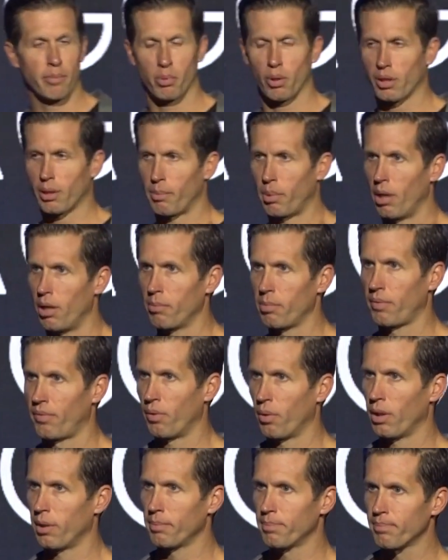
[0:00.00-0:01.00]
broke a bone
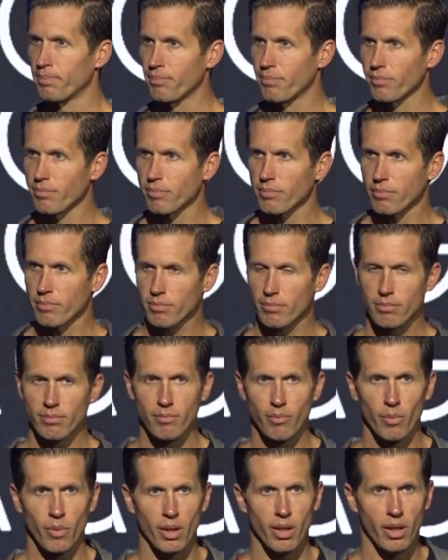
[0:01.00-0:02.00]
before?
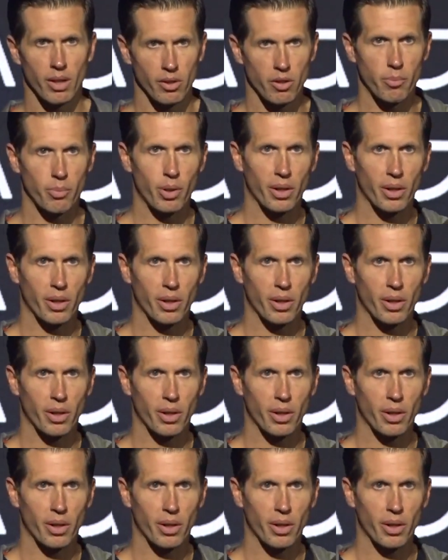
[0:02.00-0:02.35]
You've